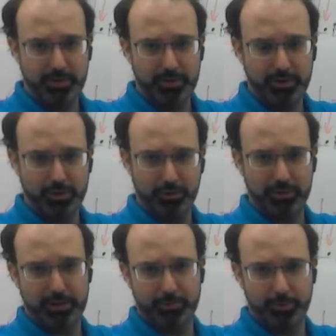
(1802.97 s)
and the
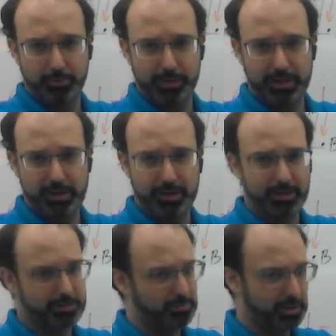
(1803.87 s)
goalie are both playing hockey
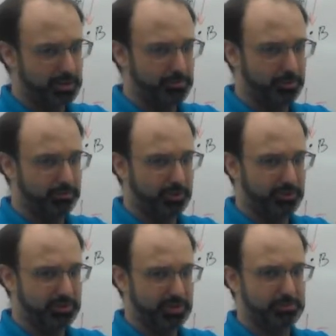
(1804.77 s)
doesn't mean that they both follow
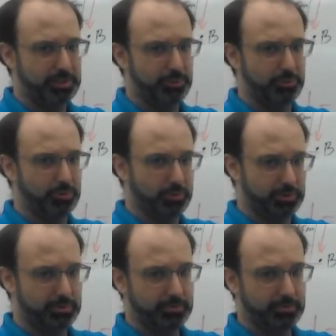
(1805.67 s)
the same set of rules.